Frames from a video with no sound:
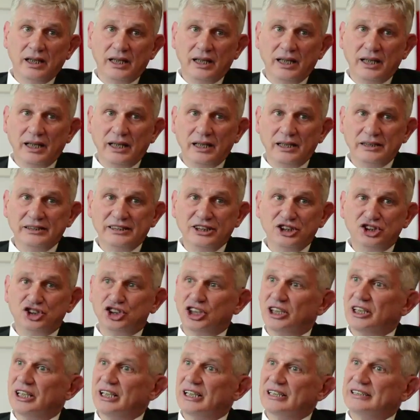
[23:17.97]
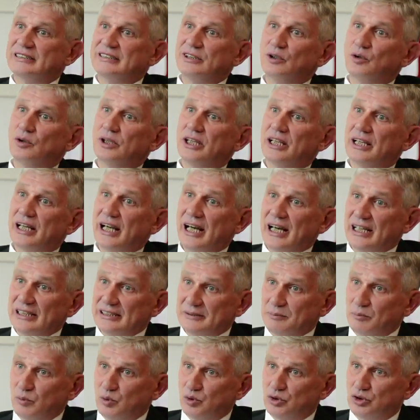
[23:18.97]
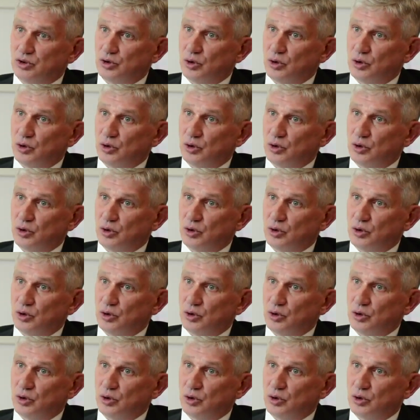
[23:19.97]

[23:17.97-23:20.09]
barrier has been lifted because,